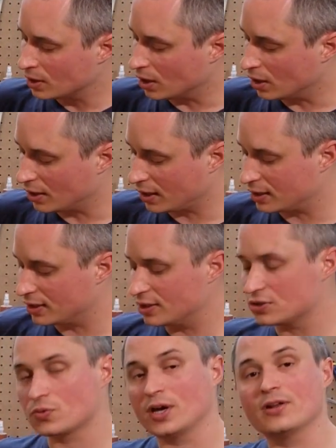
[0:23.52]
and it
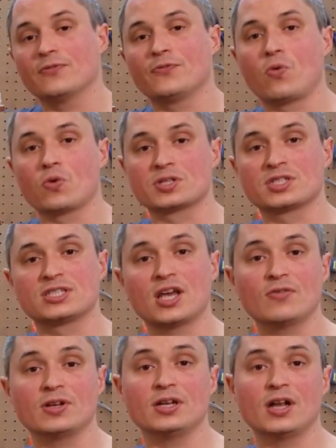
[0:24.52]
is rated for
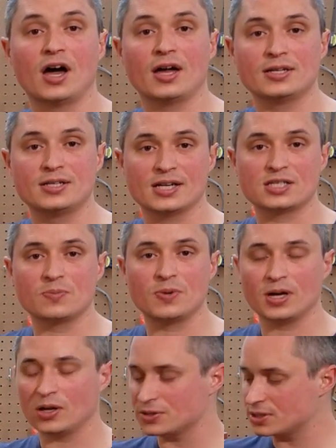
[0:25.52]
79
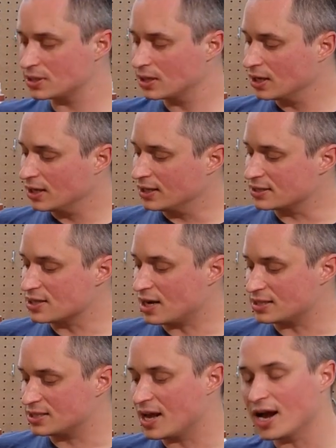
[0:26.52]
decibels. It's
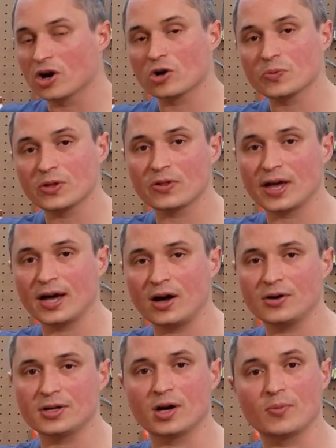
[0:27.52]
not terribly
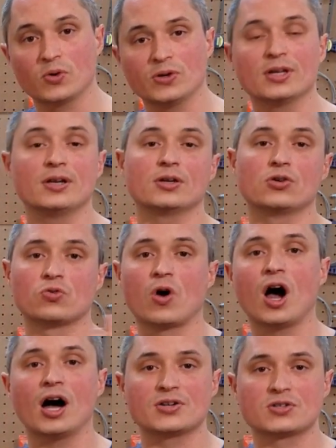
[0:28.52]
loud. When you get in a
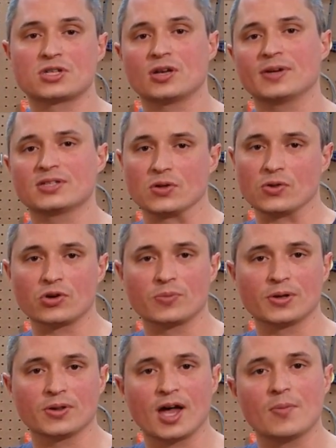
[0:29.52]
garage or something, it's a little
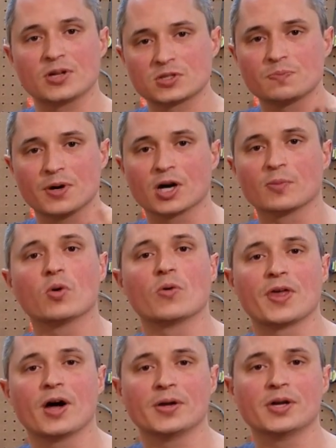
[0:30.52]
bit loud, but it's bearable
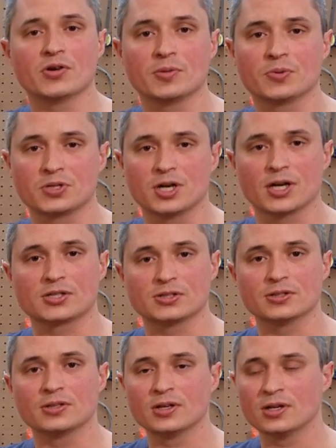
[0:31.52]
without hearing
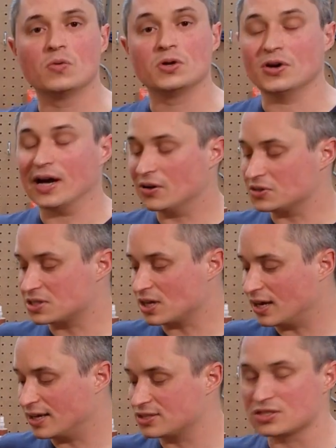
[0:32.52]
protection. When you're
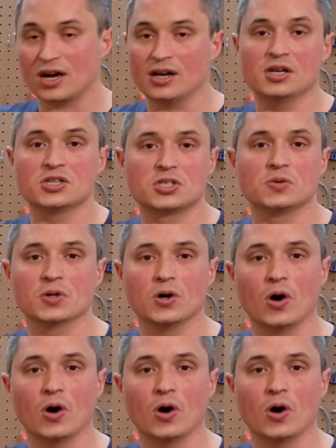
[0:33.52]
outside, it's not an issue at